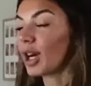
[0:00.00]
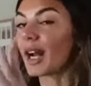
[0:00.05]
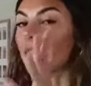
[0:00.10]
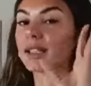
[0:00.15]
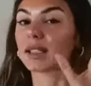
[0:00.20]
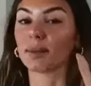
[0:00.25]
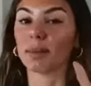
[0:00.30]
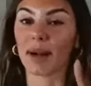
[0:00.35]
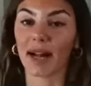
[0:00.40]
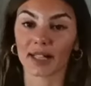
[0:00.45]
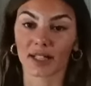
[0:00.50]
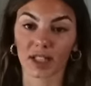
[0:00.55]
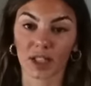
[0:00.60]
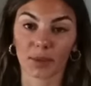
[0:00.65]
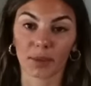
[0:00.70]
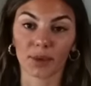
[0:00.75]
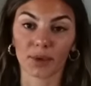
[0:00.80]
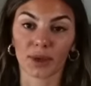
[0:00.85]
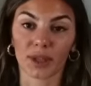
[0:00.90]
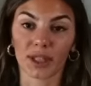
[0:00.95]
I had some Magic
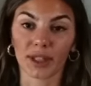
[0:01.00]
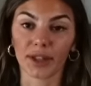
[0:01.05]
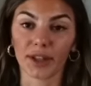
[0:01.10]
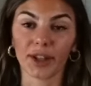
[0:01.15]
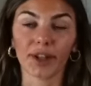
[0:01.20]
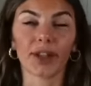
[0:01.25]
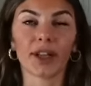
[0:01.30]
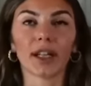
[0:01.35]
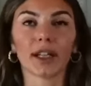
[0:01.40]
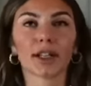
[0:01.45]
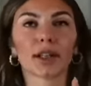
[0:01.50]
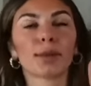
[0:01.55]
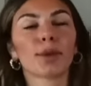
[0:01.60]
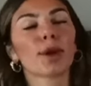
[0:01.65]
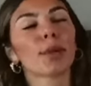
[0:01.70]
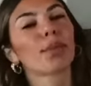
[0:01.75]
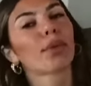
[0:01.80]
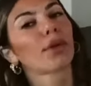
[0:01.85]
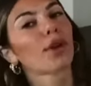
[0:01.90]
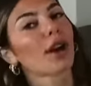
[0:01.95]
Spoon cereal, a little
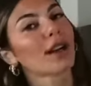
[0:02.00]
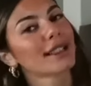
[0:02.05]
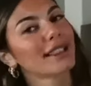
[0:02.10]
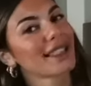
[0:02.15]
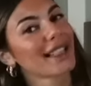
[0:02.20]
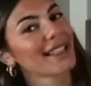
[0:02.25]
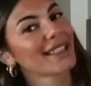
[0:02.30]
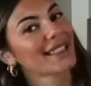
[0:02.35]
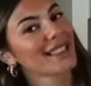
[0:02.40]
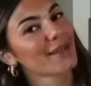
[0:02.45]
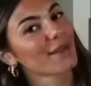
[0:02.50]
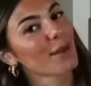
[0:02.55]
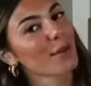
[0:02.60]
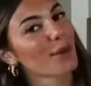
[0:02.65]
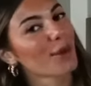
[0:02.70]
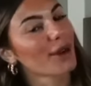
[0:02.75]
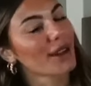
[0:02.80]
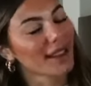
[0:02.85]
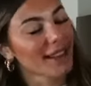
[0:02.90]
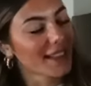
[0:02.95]
more processed of a
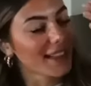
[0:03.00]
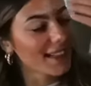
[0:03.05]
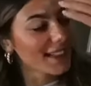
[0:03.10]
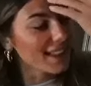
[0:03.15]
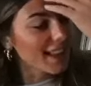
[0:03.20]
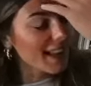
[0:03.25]
morning than I'd